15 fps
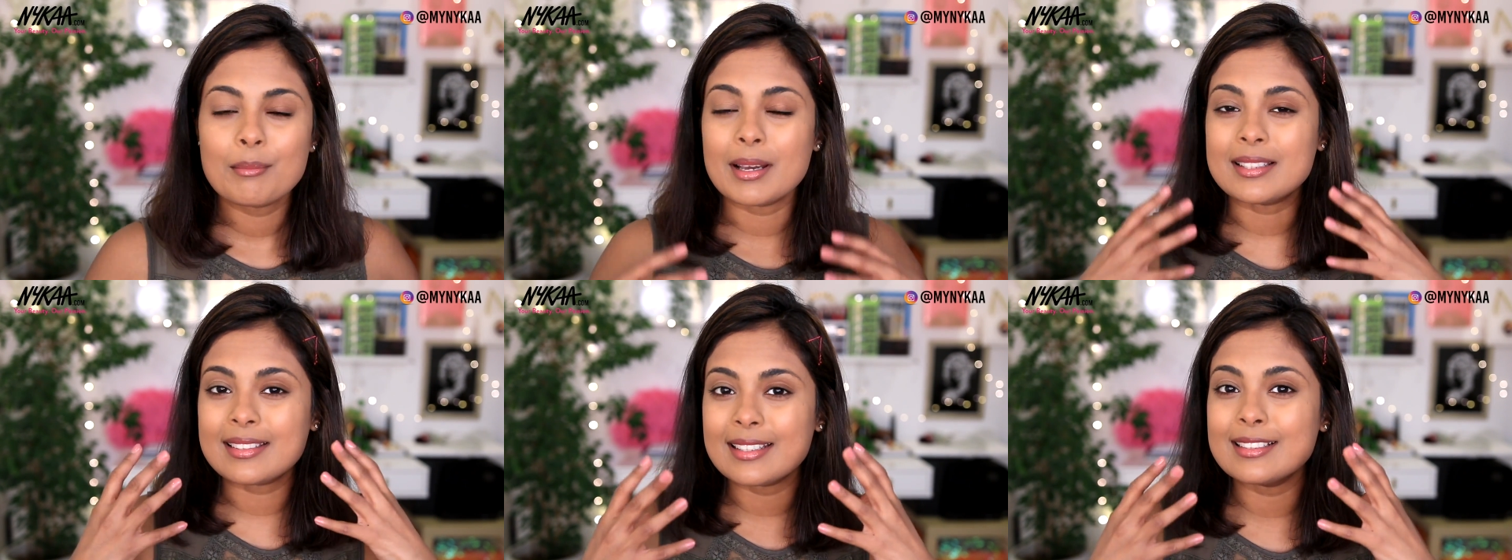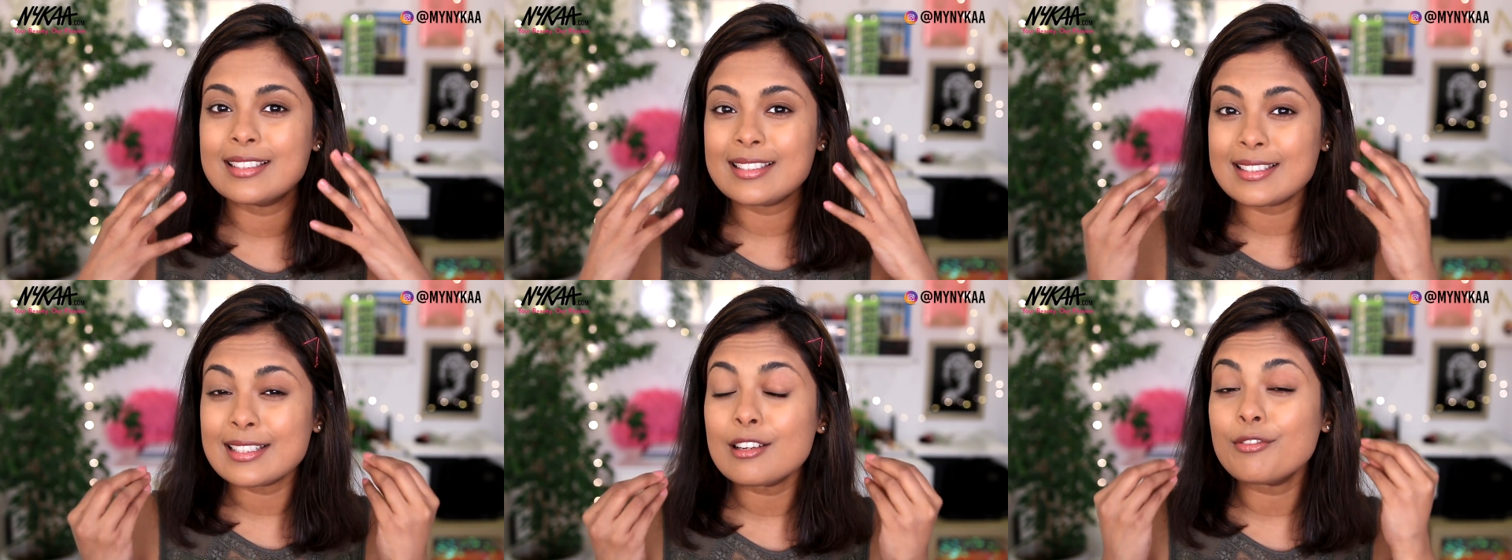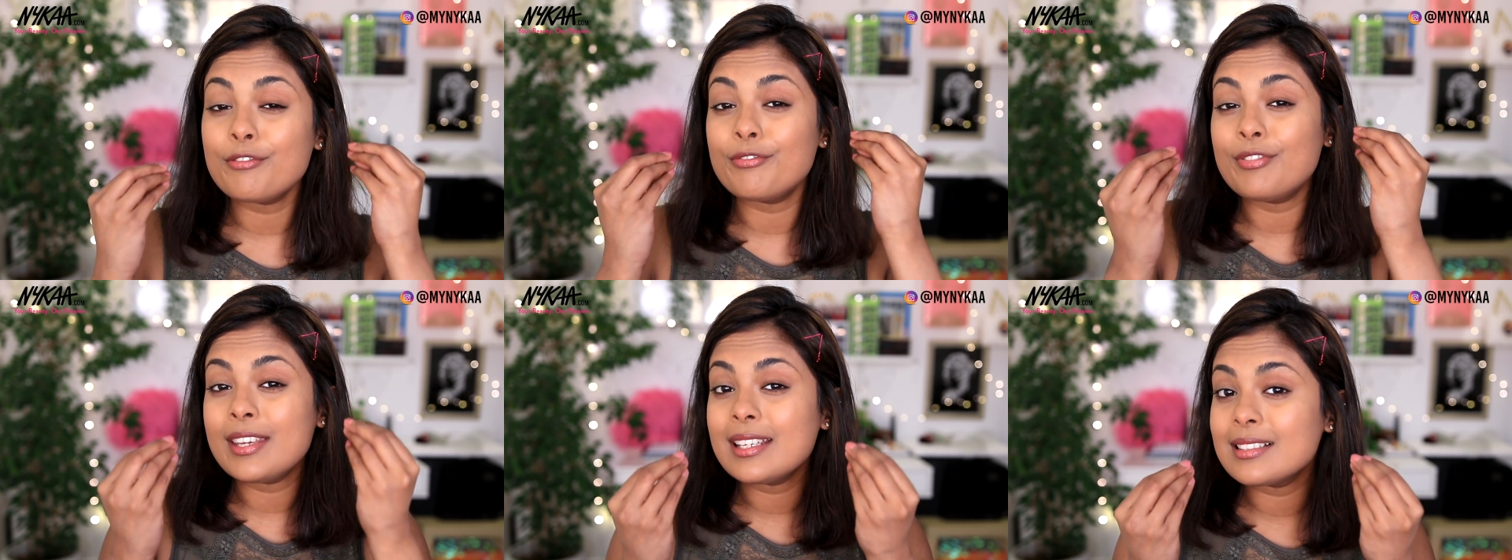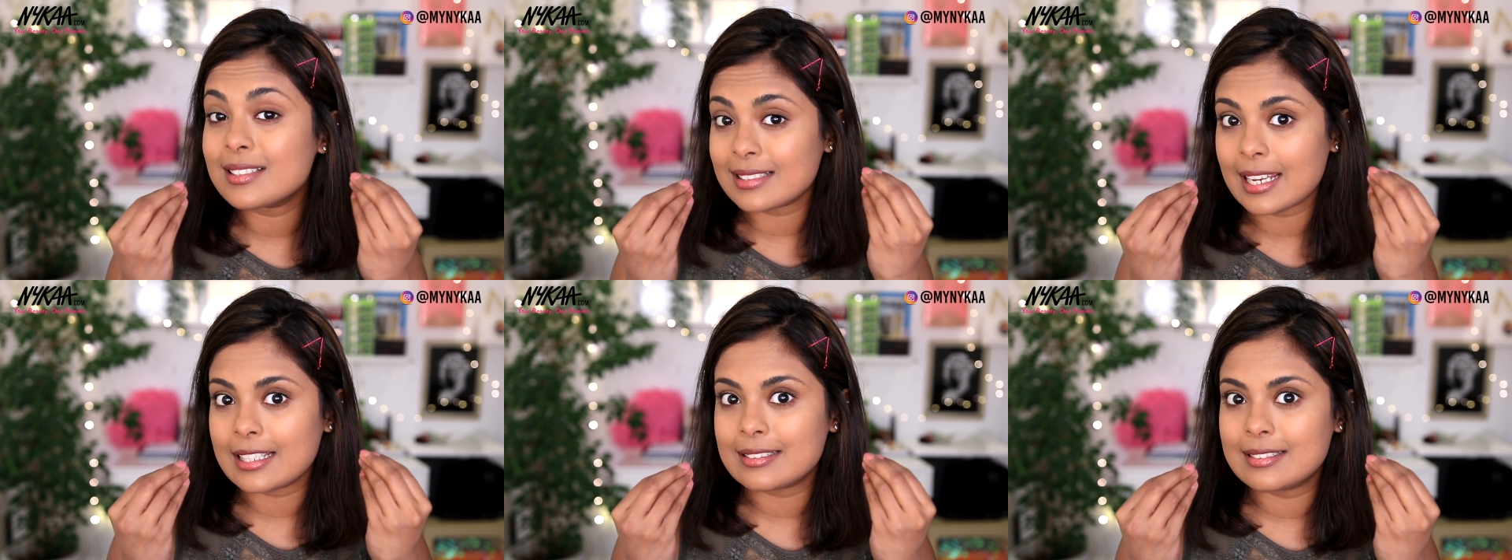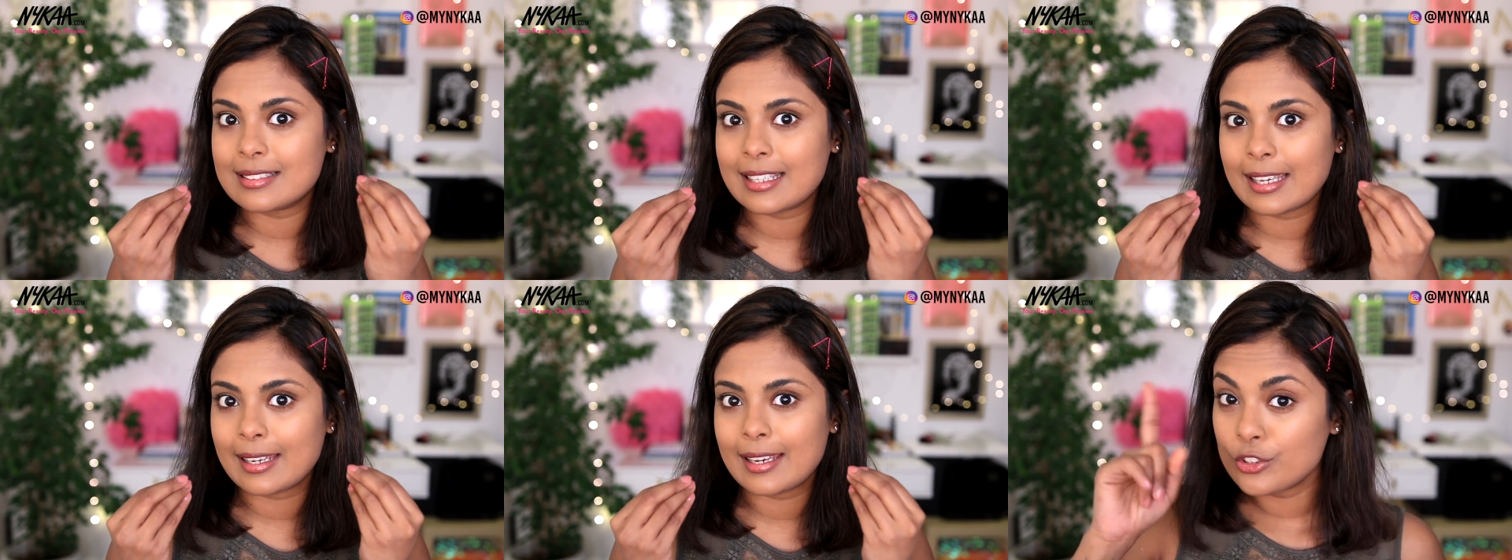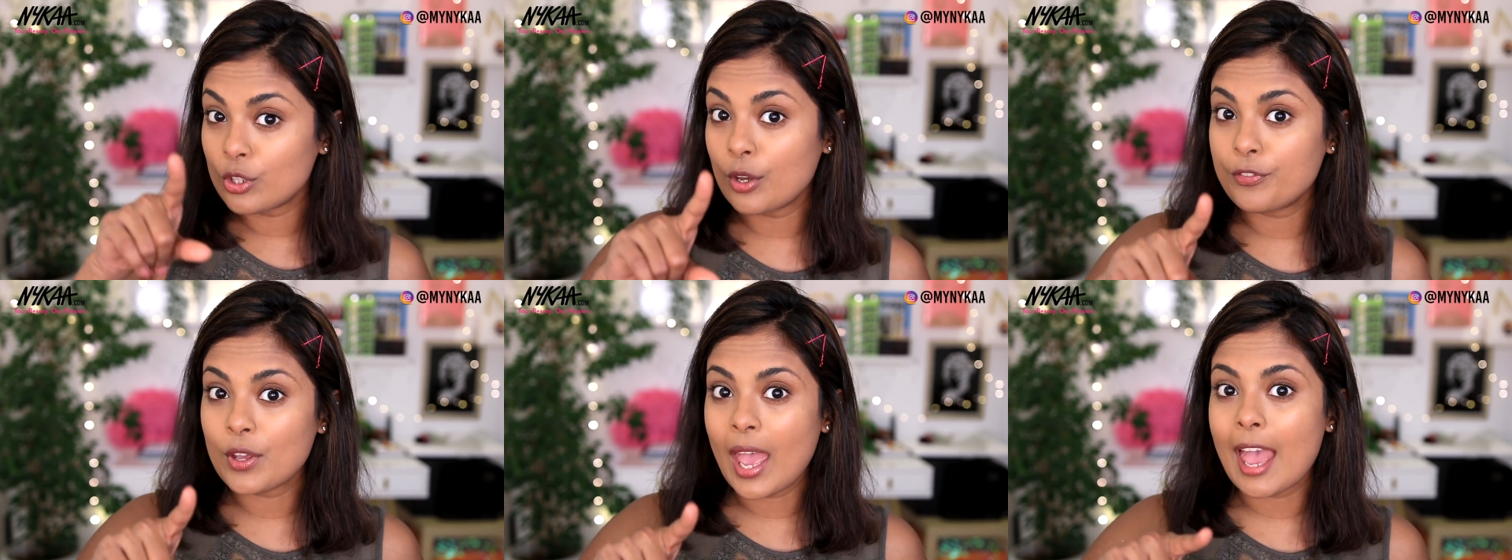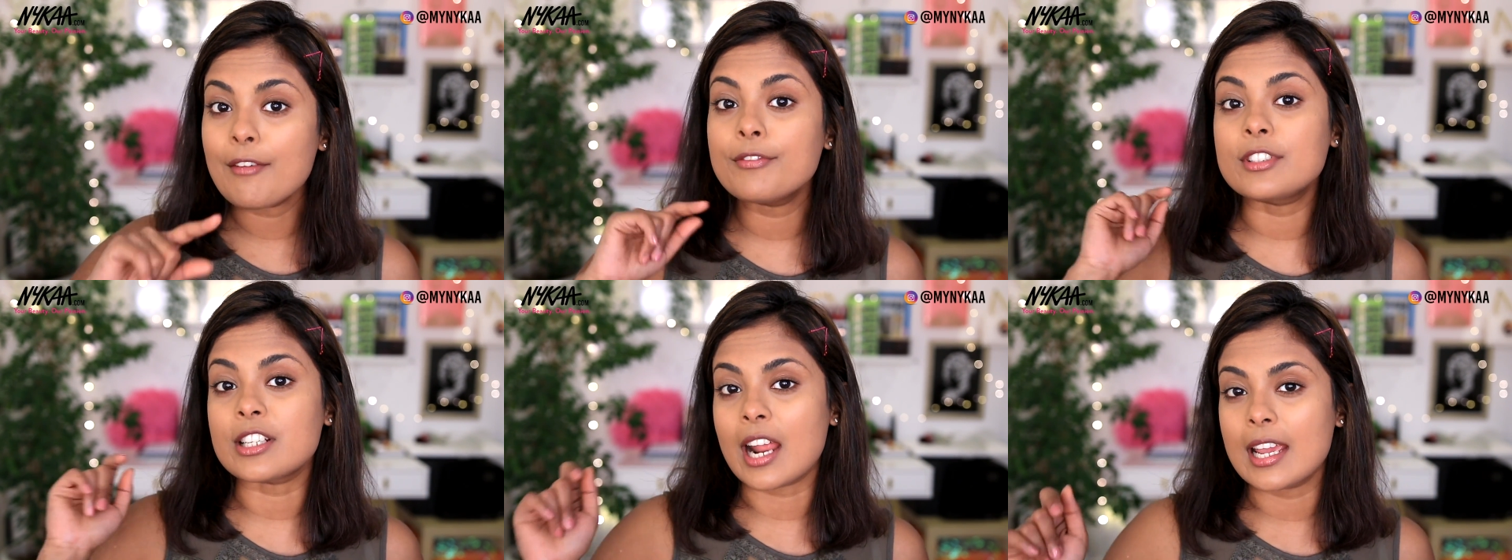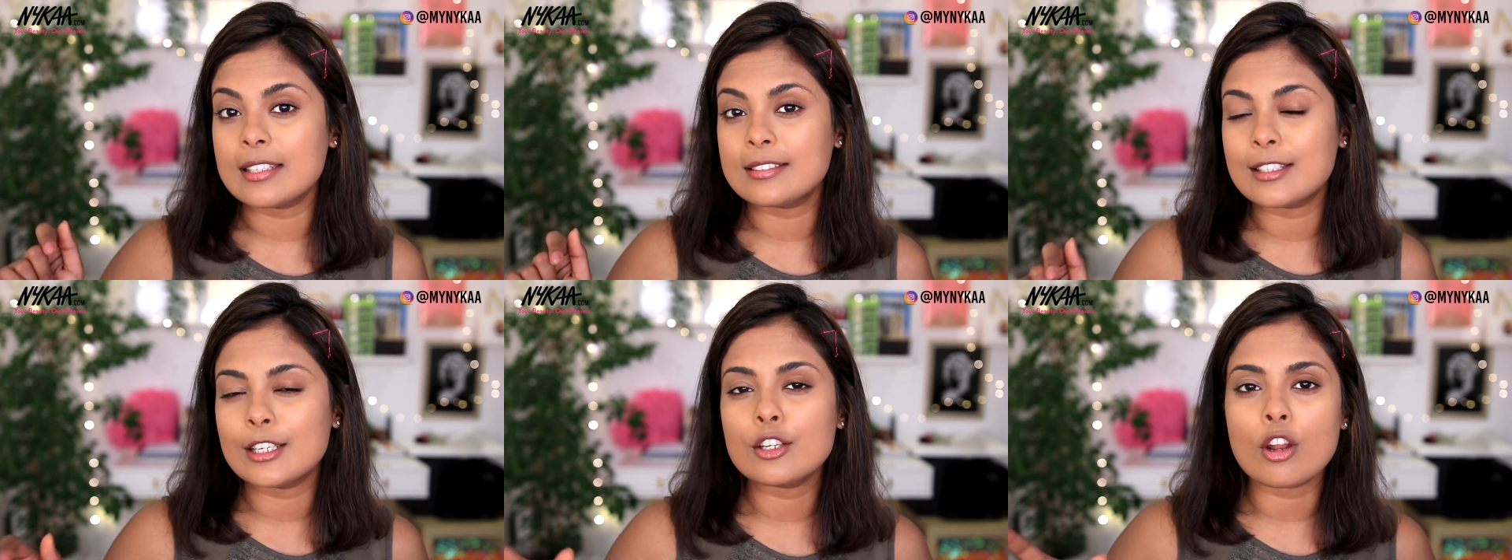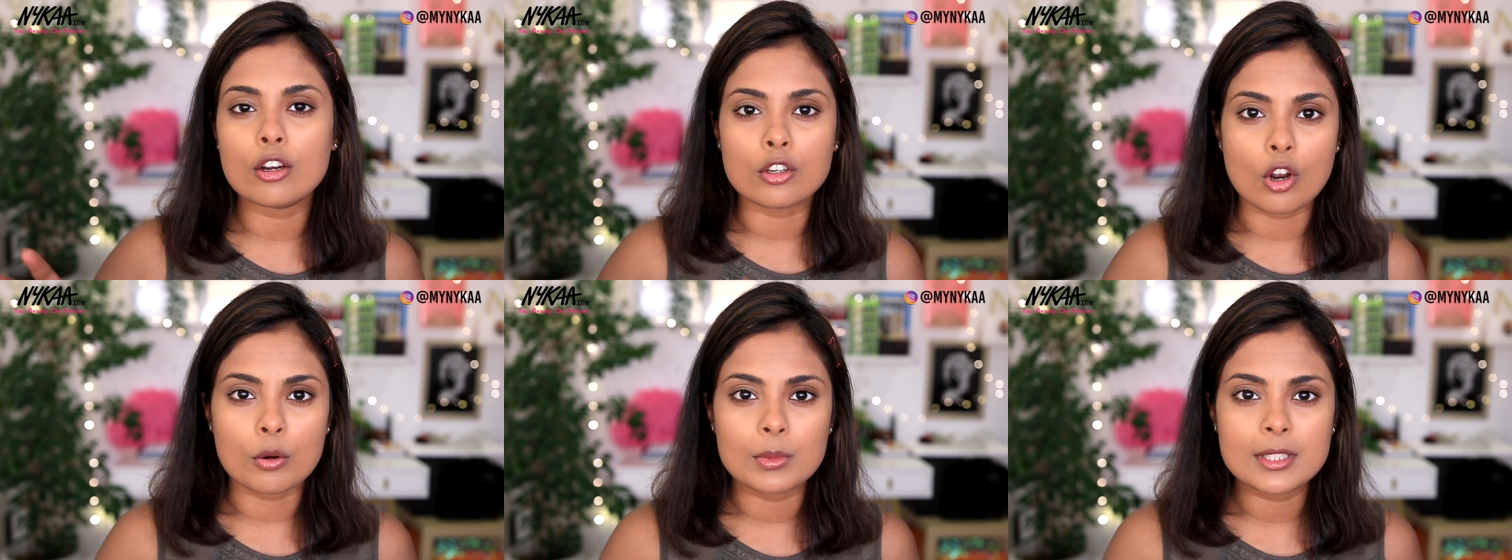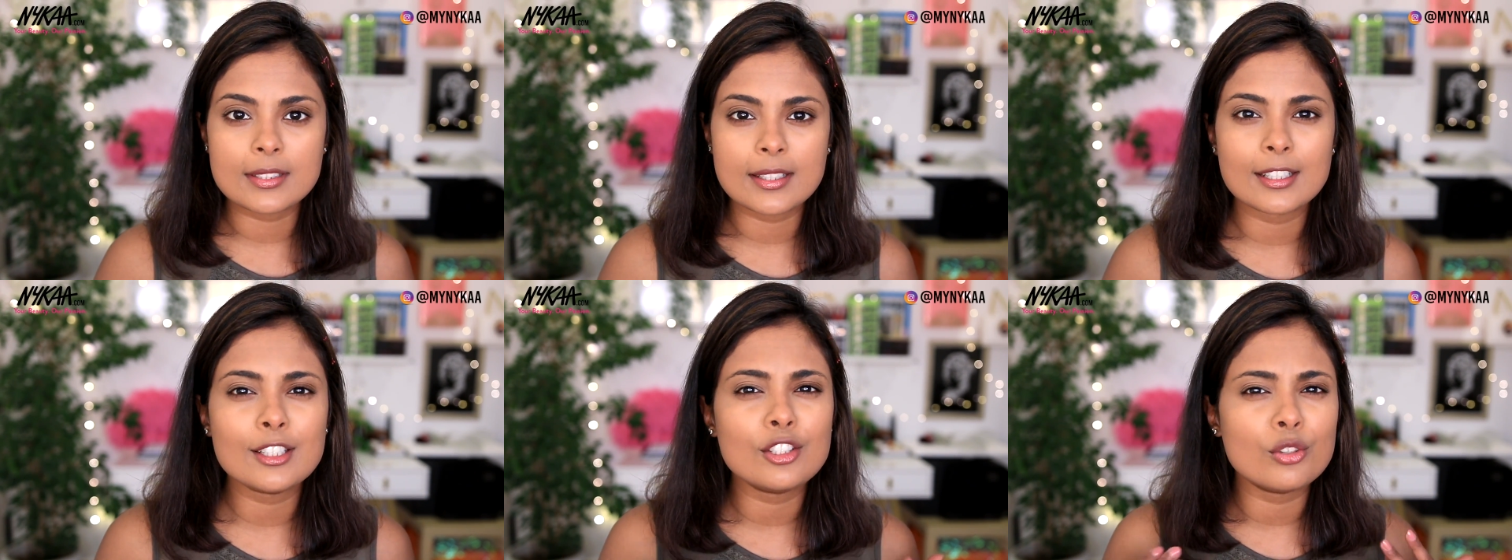My skin still feels like skin. So if you have dry skin or normal skin,